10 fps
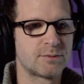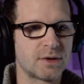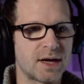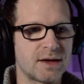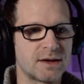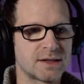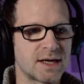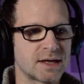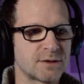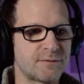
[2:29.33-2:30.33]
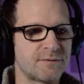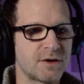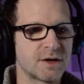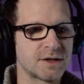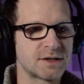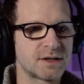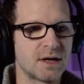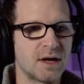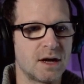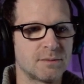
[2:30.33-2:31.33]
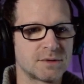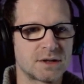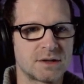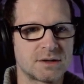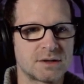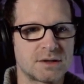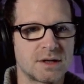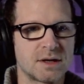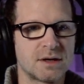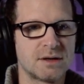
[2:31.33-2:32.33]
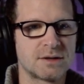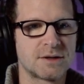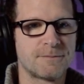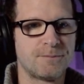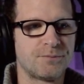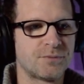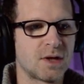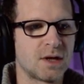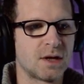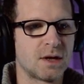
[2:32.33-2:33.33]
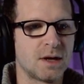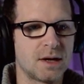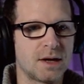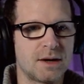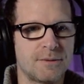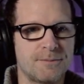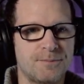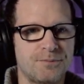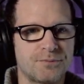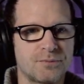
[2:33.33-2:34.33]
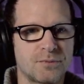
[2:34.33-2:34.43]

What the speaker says: we'll get there in a sec. So first, I'm just going to start. And